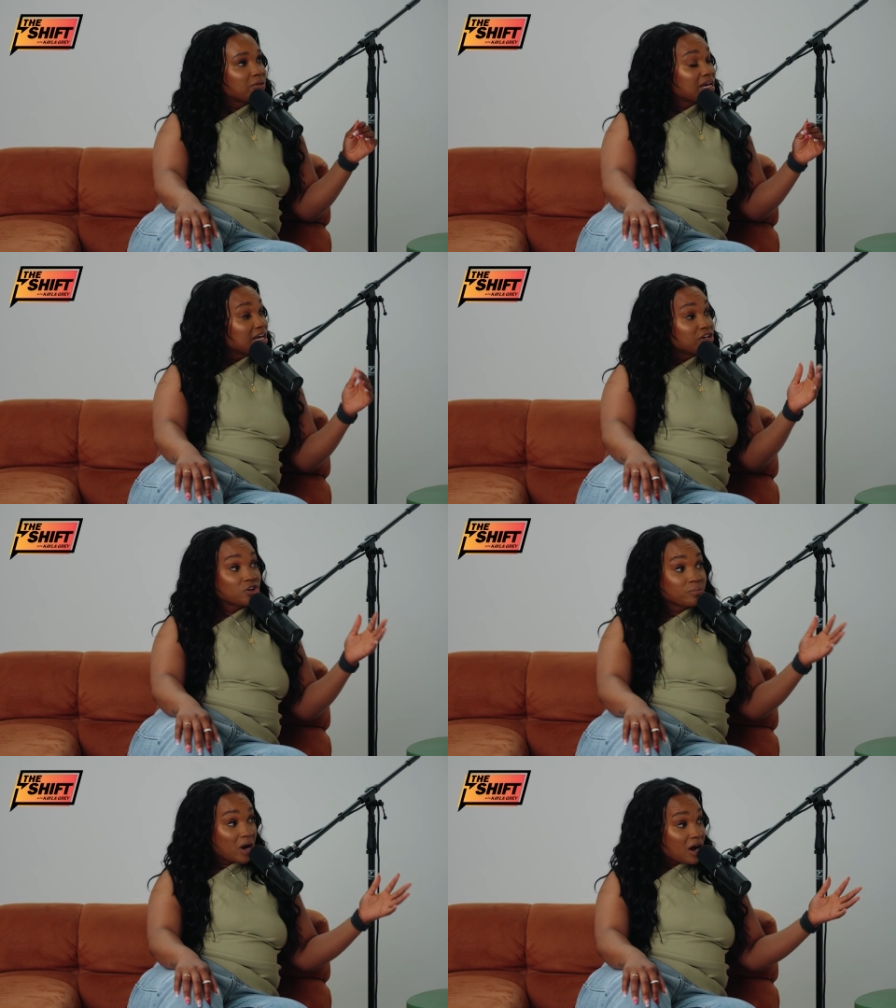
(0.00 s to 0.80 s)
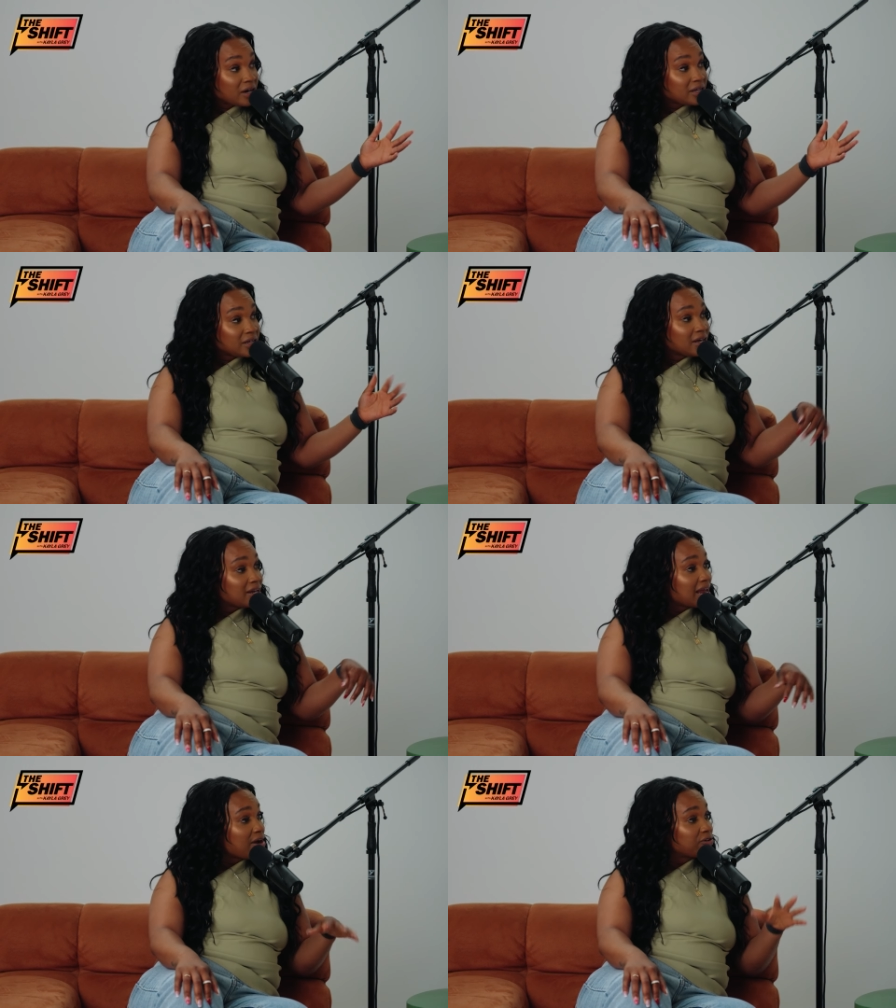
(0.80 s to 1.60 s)
in your body,
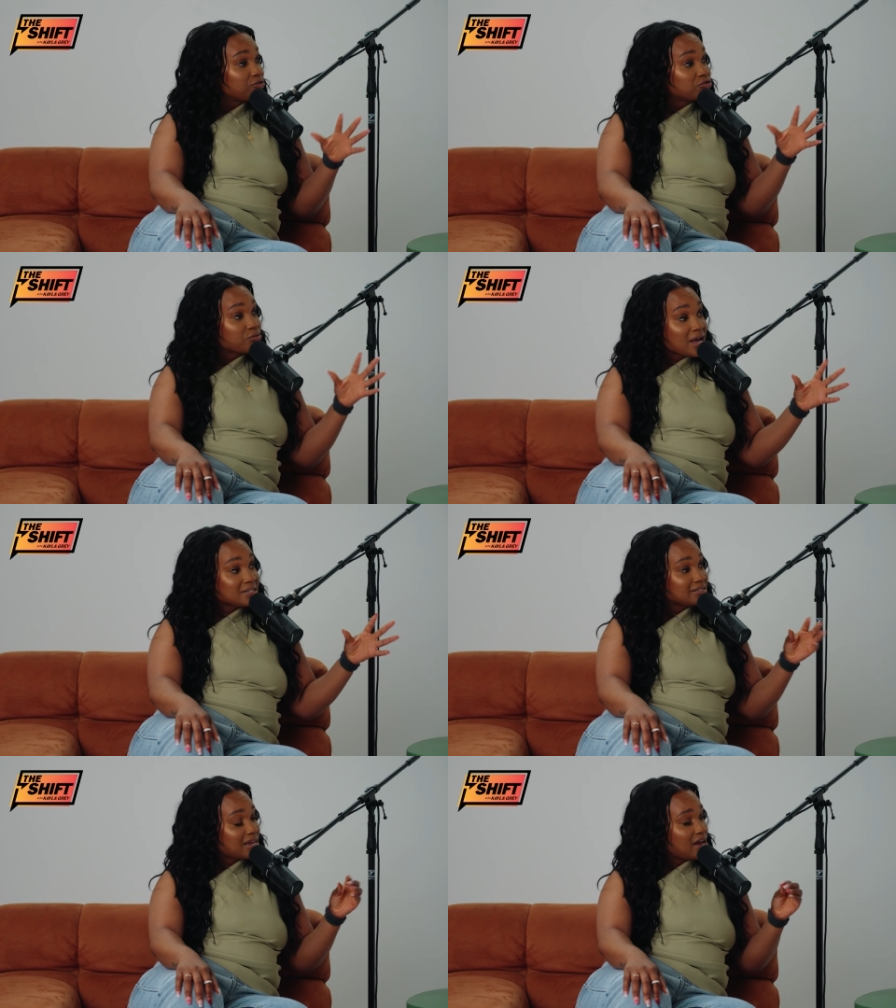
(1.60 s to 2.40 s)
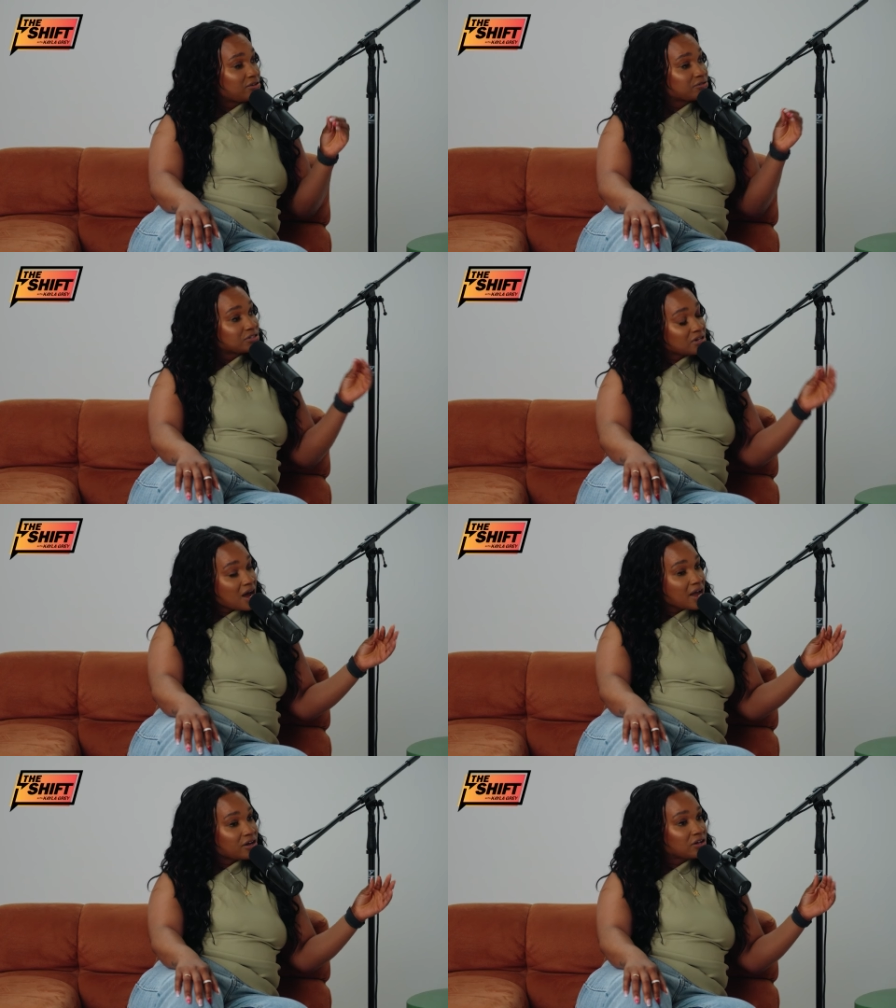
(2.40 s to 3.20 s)
and how you dress and how you
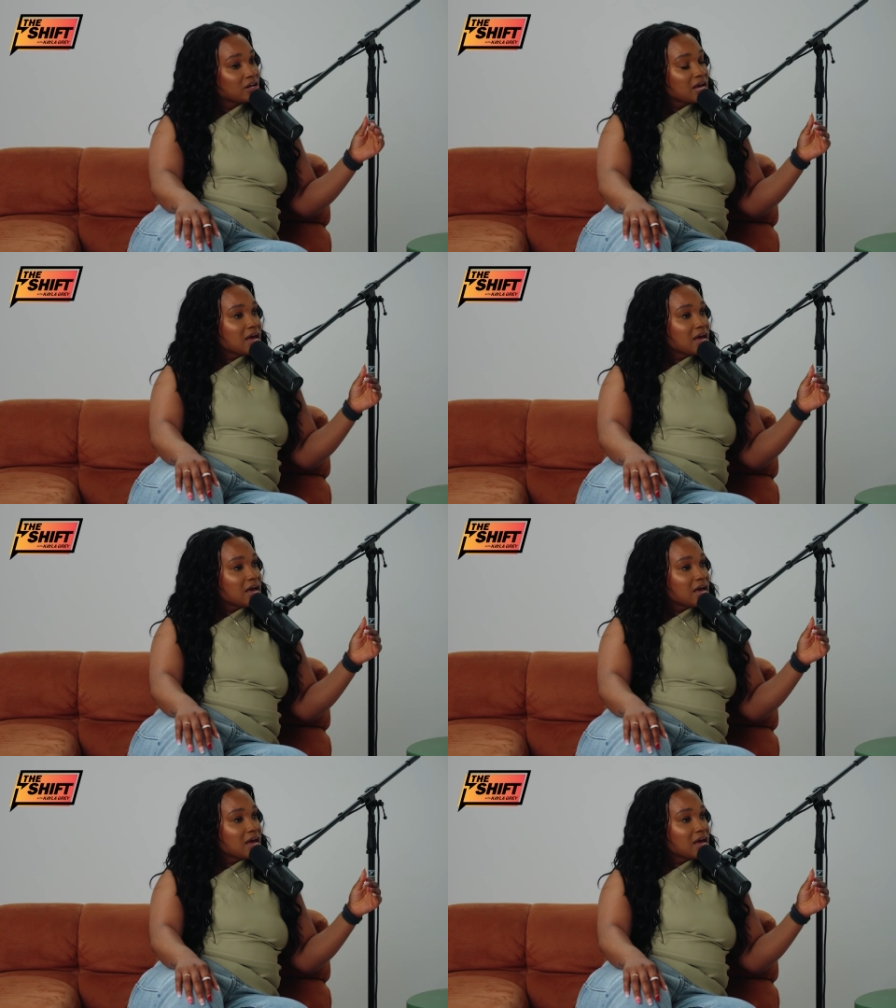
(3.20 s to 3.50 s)
style.